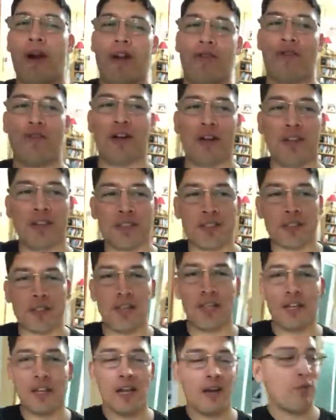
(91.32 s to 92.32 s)
praying for us.
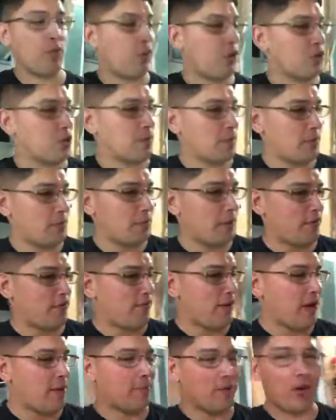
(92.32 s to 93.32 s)
Love worshiping with my
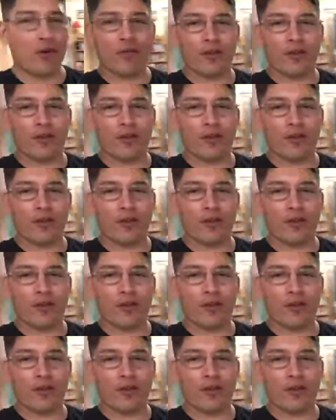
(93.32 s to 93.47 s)
family